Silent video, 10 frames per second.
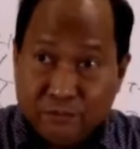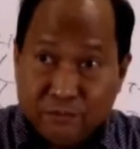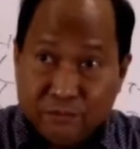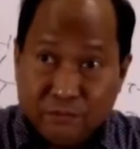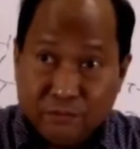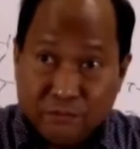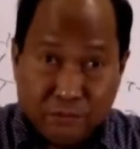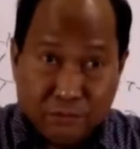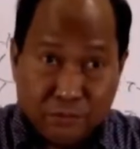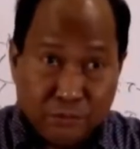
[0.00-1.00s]
who are
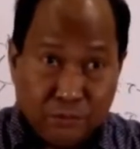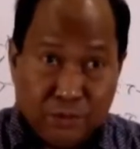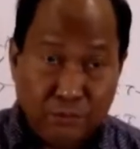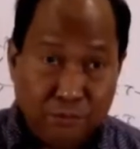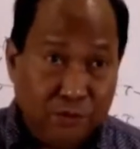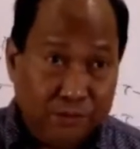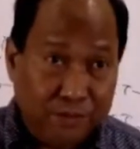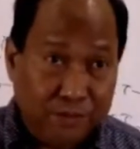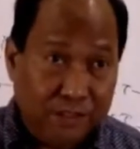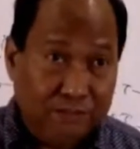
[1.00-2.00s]
supposed to be
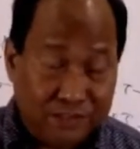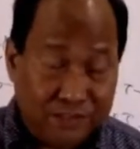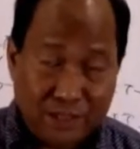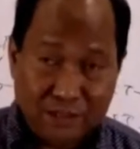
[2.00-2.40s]
evangelicals.